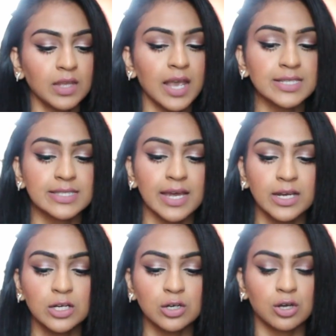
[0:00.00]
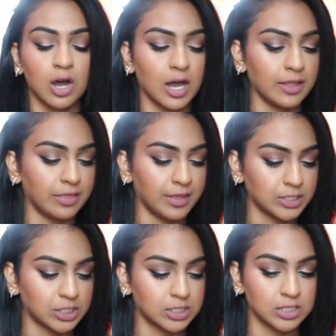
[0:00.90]
I then got
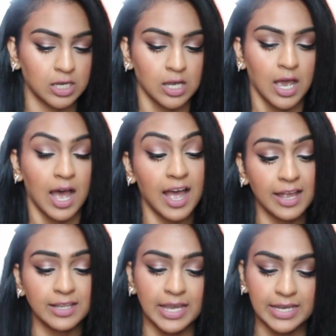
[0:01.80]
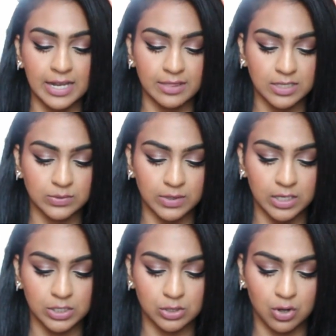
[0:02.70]
this highlight, and this one
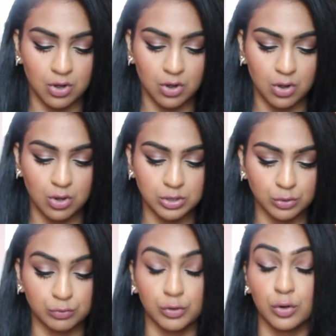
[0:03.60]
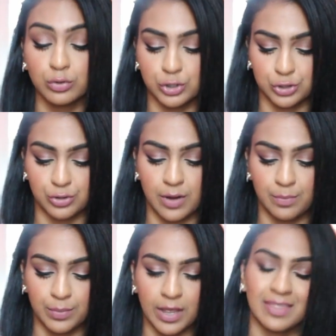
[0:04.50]
is called Road Trip,
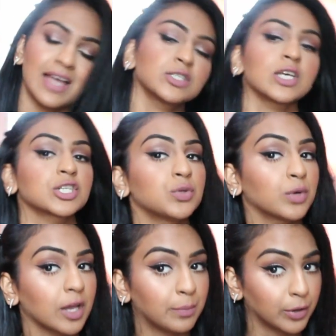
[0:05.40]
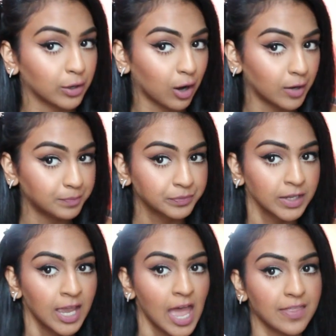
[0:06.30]
and that's actually what I put on. And
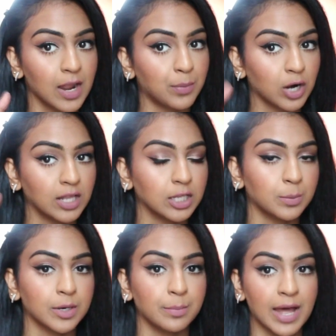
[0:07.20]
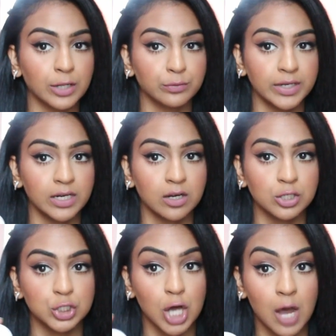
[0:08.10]
then I put on a little bit of Ballerina
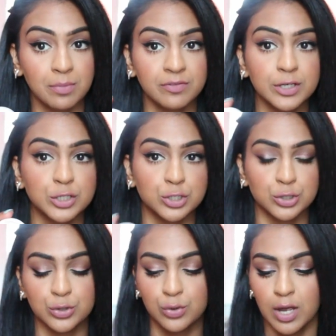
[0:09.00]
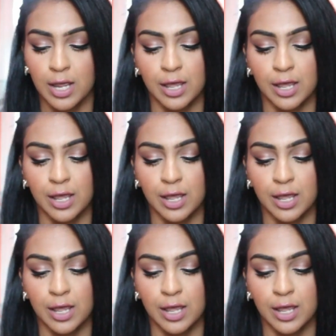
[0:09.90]
on top of it too.